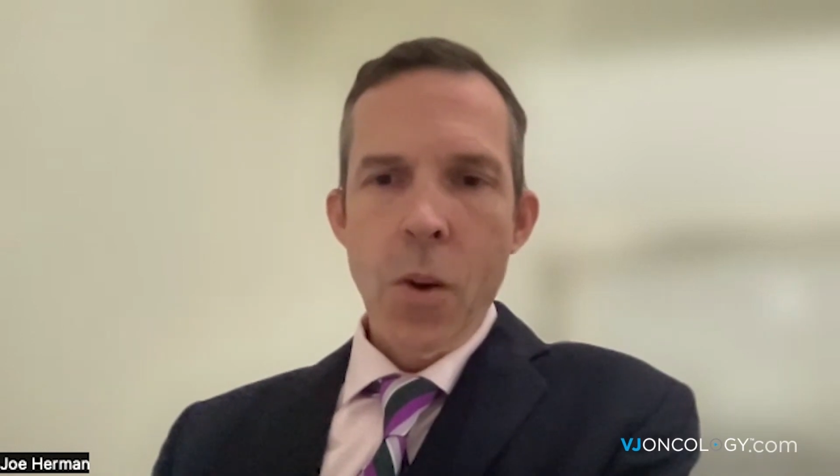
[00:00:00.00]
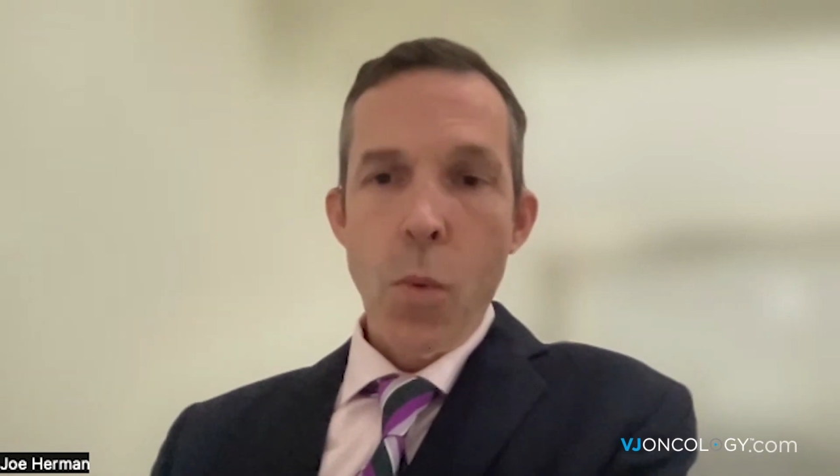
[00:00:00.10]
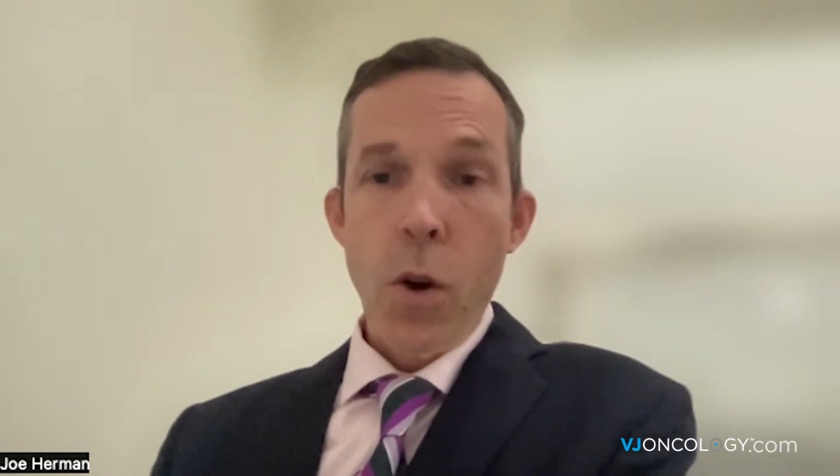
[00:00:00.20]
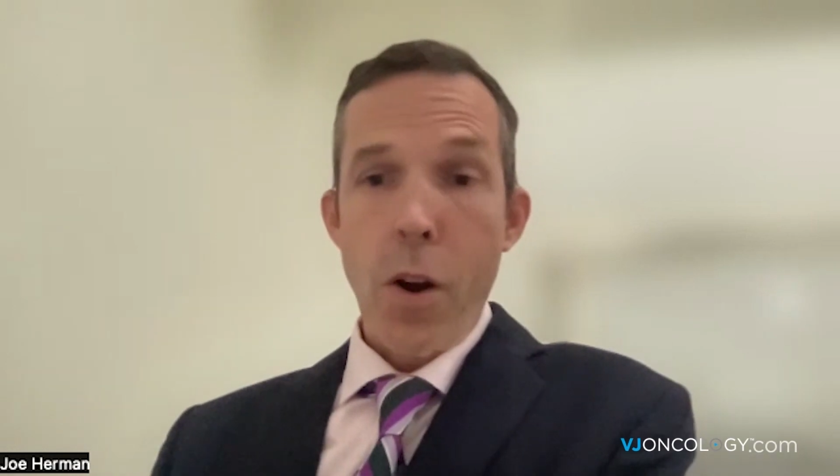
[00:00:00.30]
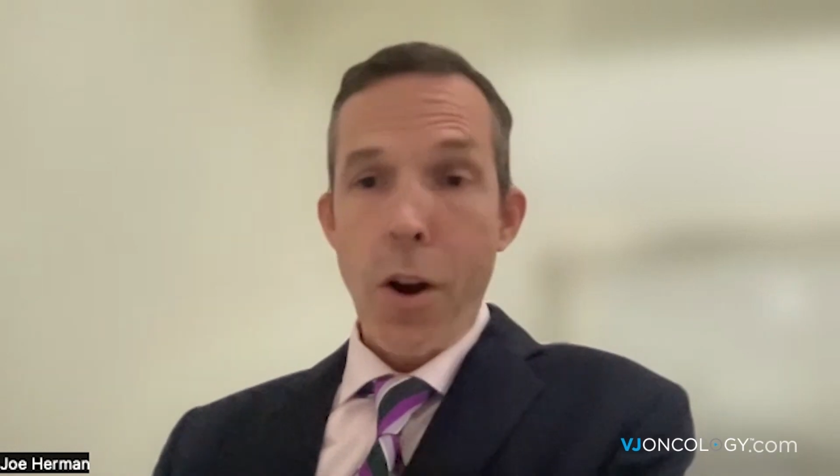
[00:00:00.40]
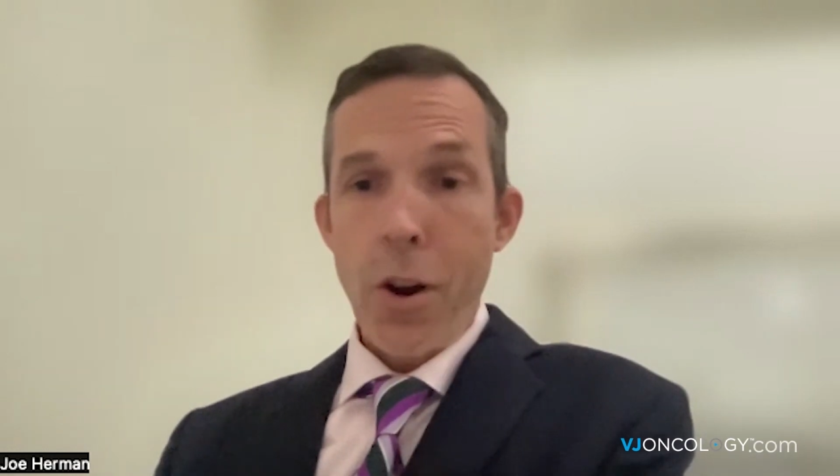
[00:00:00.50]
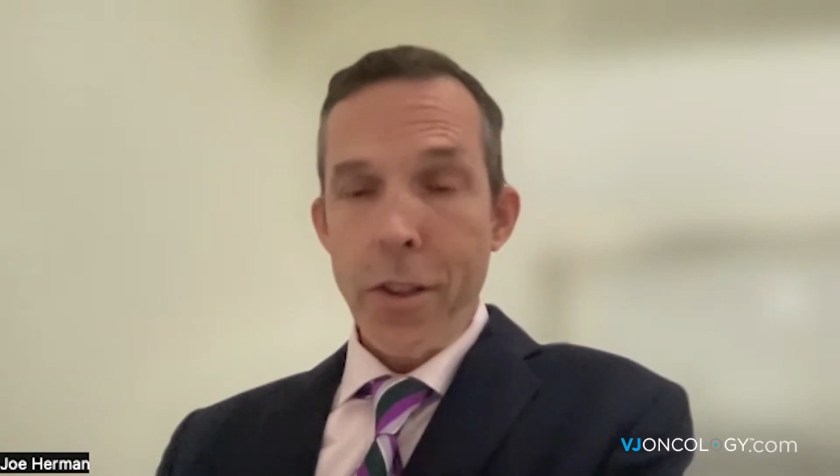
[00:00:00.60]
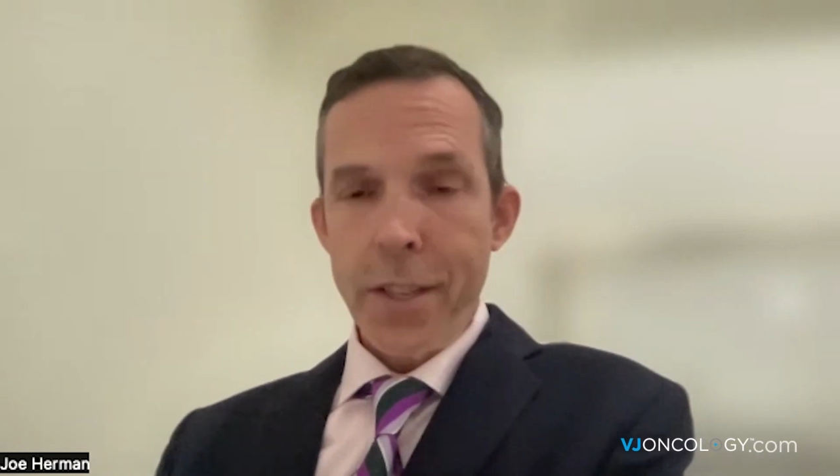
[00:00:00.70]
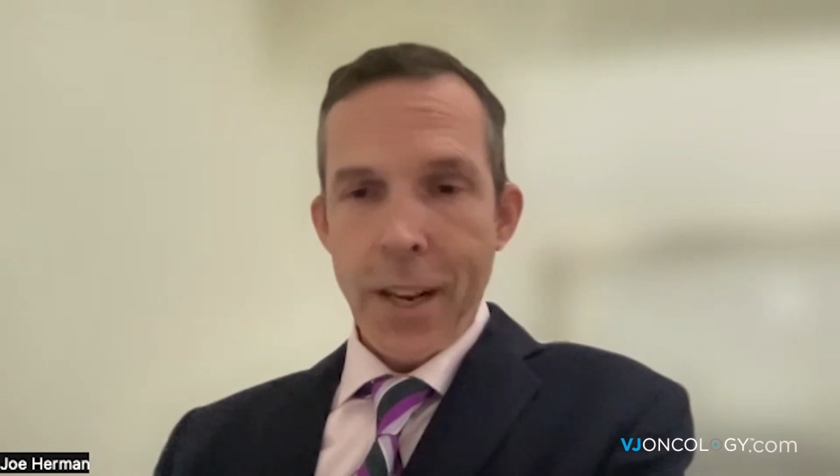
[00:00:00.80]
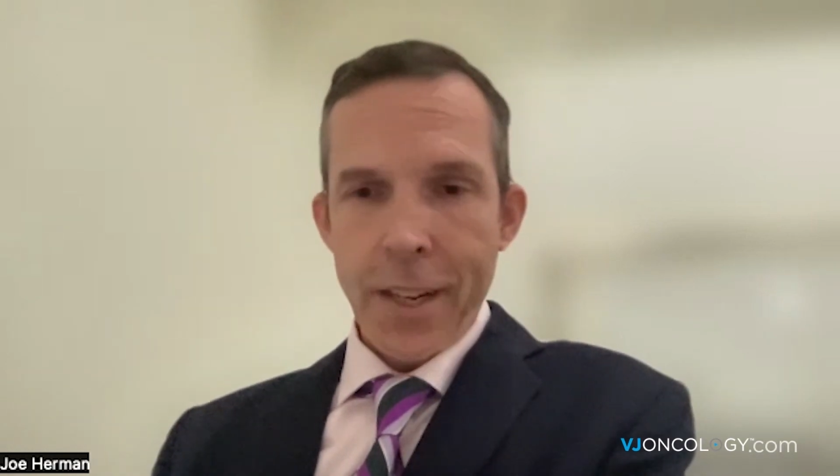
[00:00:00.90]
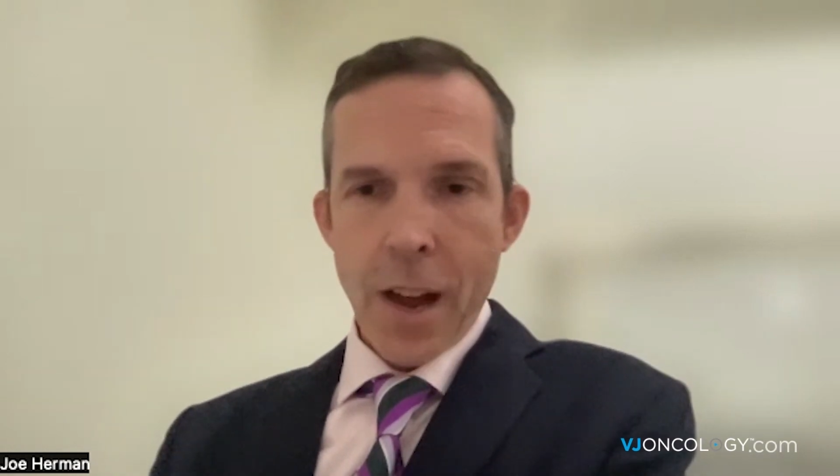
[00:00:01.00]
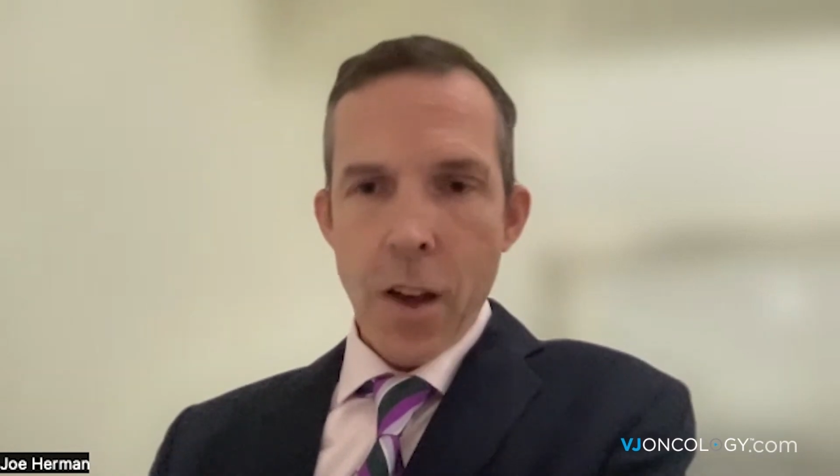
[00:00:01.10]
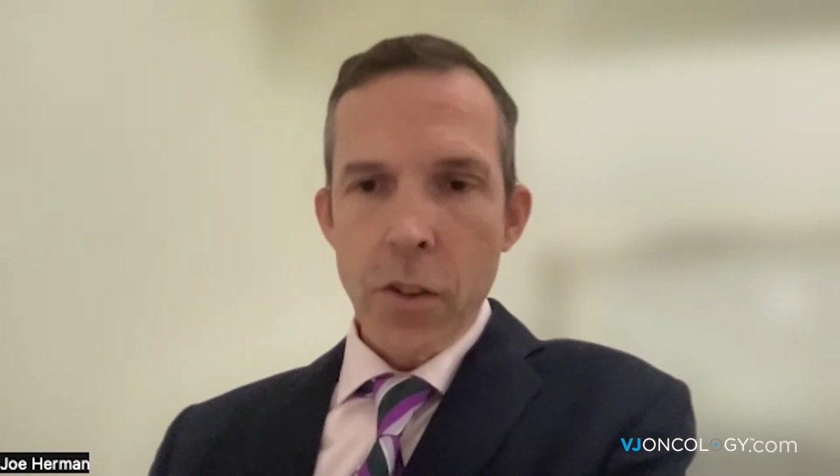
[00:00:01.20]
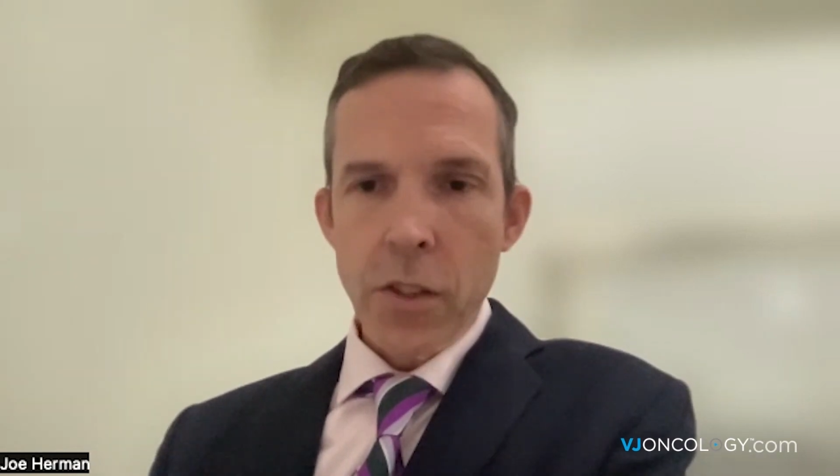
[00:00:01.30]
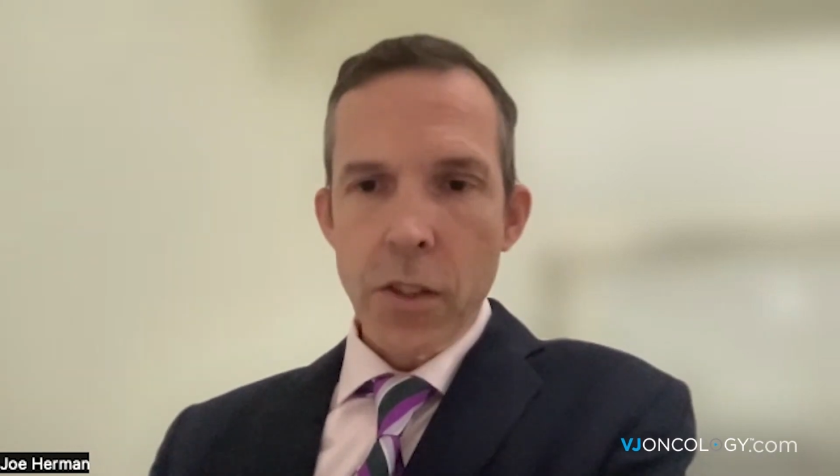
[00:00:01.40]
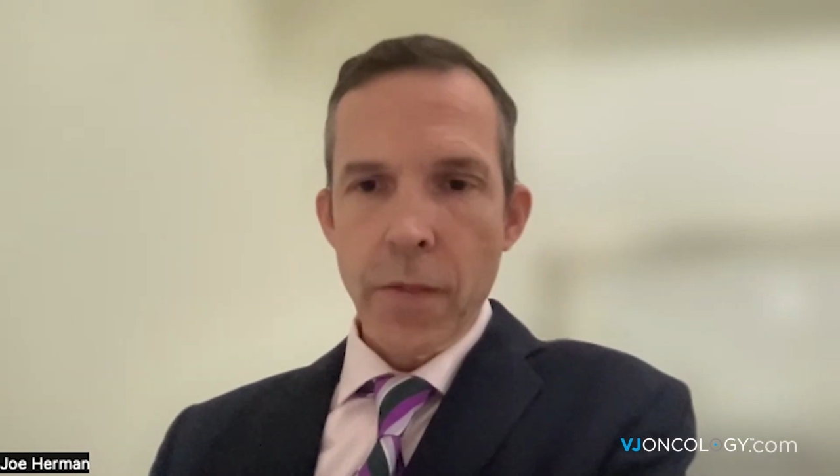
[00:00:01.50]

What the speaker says: what are the technologies